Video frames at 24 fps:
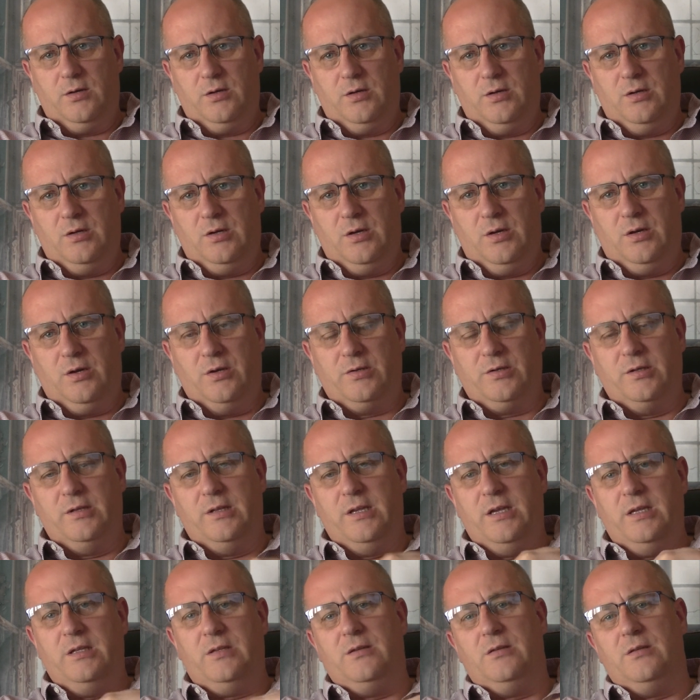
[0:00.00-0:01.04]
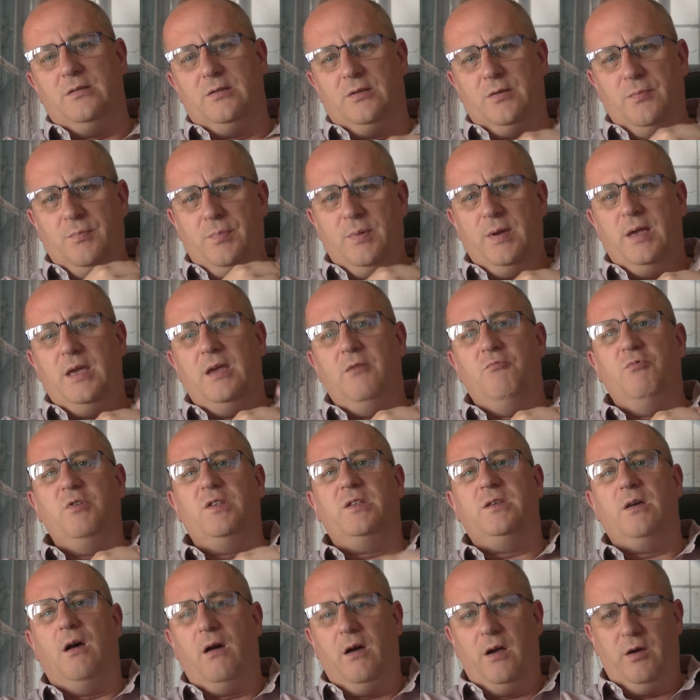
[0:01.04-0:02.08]
It doesn't need to be
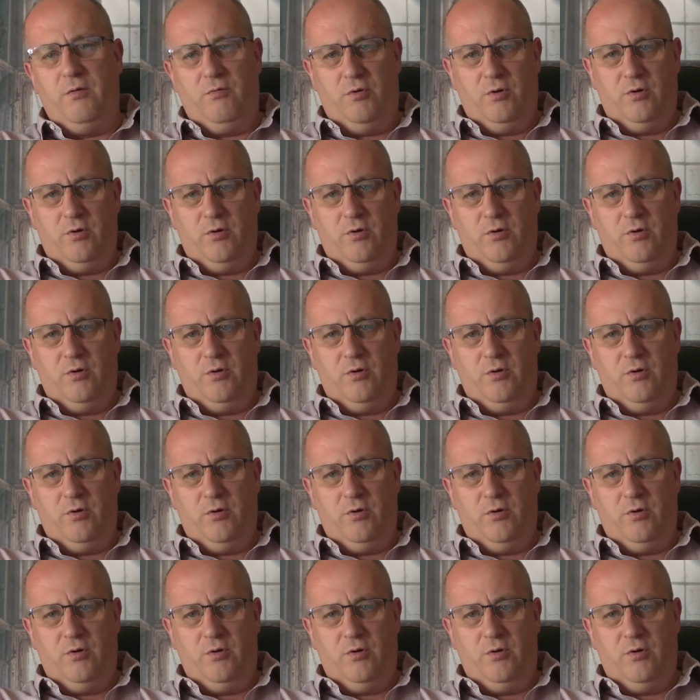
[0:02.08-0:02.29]
retire